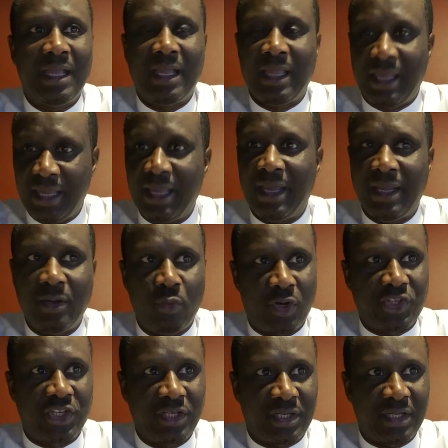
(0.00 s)
here in
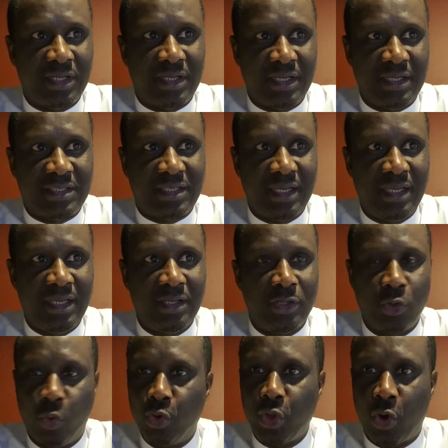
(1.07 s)
Washington, D.C.,
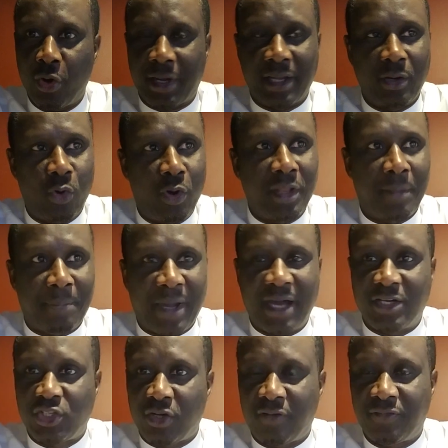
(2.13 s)
New York, and other
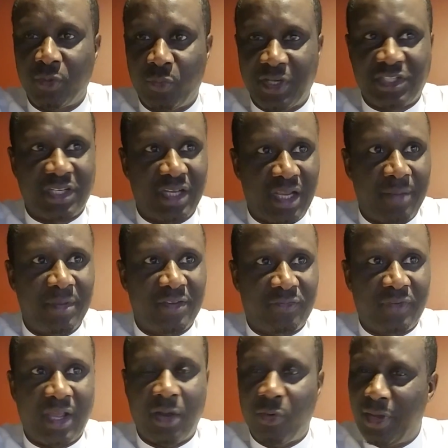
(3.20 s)
parts of the Western
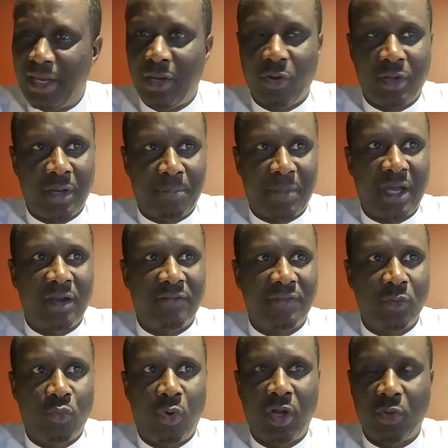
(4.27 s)
Hemisphere, or any other part of
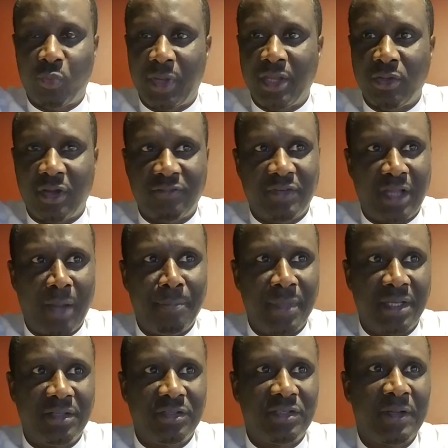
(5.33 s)
the world where you have
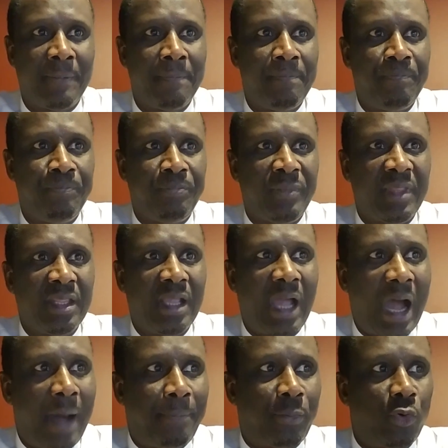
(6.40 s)
Gambians,
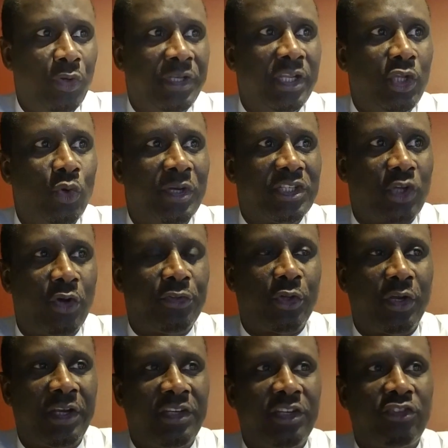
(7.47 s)
approach the U.S.
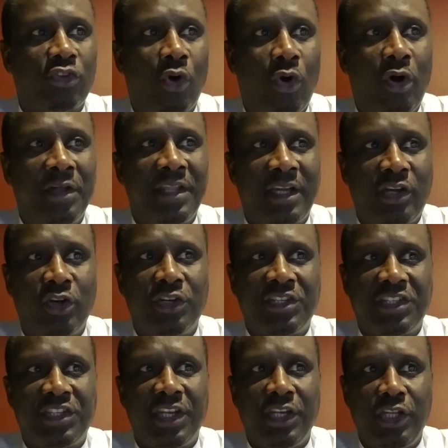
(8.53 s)
authorities or other
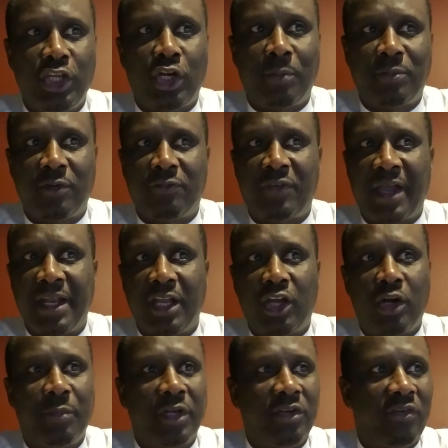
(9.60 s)
countries in Europe to find a
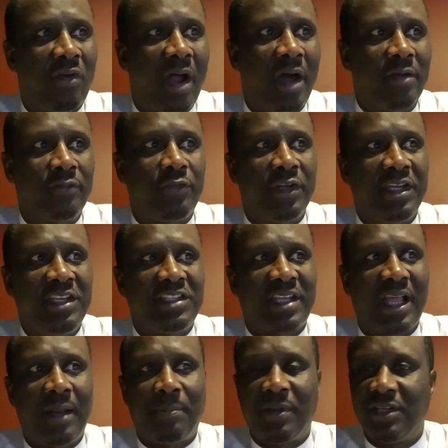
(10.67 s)
common ground for these
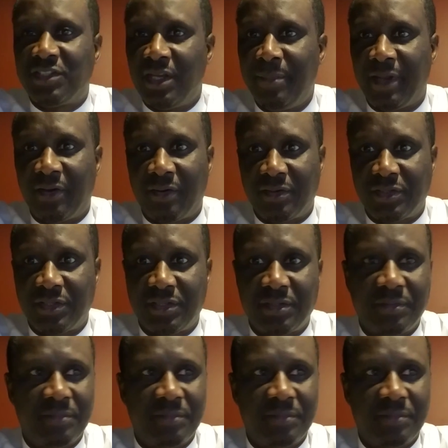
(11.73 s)
helpless immigrants,